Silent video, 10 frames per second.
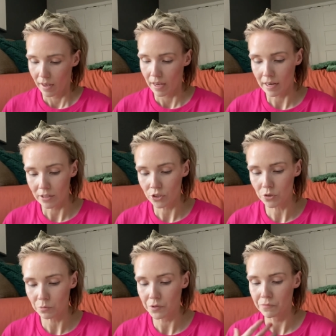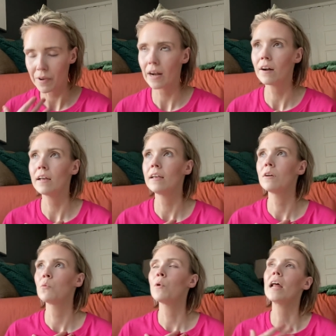And it just was
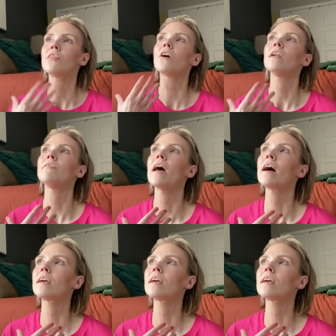when I thought of that,